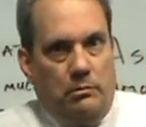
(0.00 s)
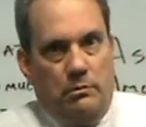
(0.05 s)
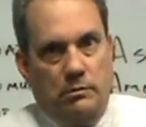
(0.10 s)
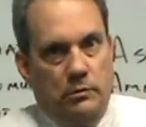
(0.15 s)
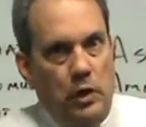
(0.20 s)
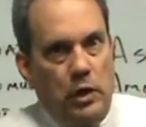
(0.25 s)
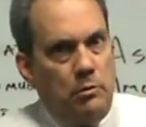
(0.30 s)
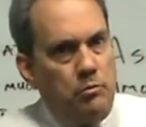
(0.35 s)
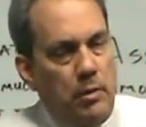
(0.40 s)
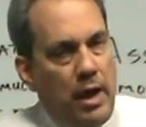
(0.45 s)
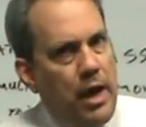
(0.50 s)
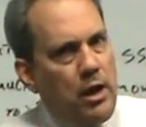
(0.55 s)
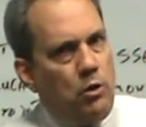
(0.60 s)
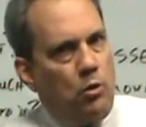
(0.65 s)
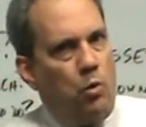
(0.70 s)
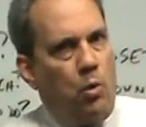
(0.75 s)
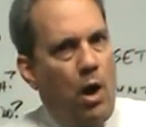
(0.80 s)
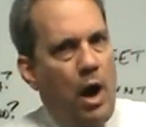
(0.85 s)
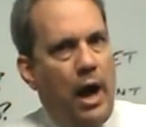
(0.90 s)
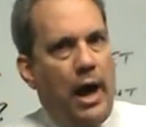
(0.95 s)
Doesn't matter
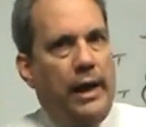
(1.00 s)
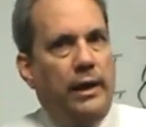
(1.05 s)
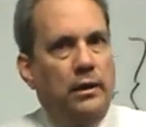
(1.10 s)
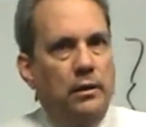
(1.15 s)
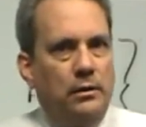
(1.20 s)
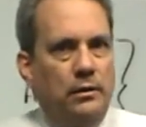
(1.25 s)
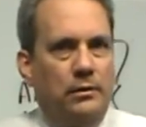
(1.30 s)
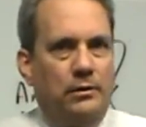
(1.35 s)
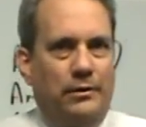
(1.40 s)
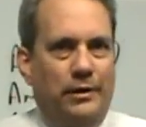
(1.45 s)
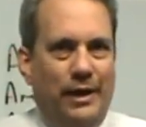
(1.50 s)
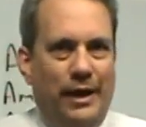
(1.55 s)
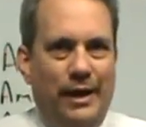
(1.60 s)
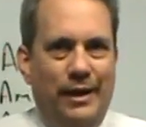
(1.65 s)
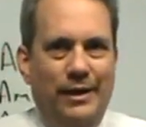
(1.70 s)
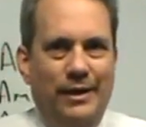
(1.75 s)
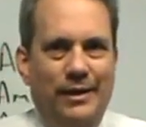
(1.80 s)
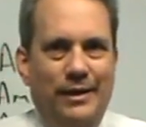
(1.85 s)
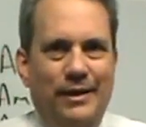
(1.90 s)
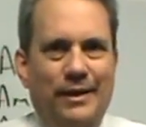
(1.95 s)
why,
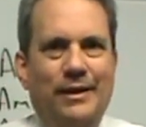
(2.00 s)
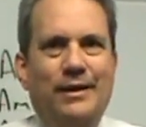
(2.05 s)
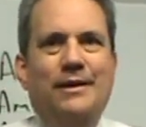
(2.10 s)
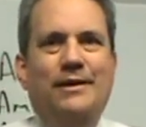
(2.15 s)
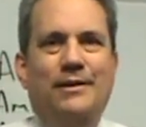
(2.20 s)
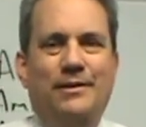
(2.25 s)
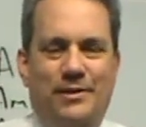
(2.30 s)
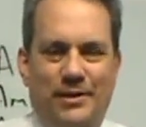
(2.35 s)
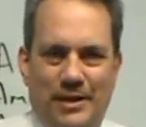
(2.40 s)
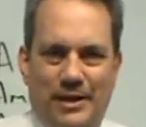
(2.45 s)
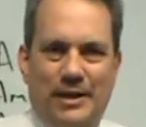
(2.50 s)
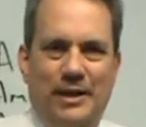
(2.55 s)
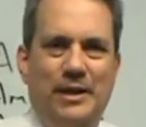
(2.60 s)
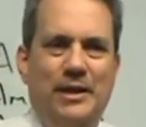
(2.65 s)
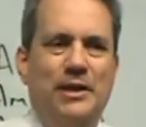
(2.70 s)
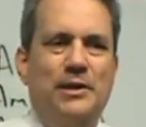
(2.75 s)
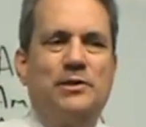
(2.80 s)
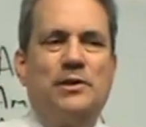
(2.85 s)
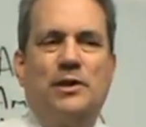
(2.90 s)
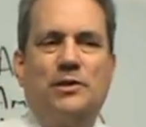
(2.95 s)
okay? The thing
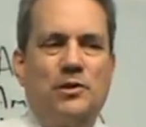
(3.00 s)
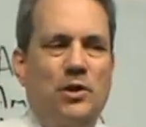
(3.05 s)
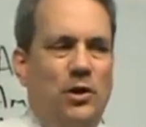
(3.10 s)
is, that's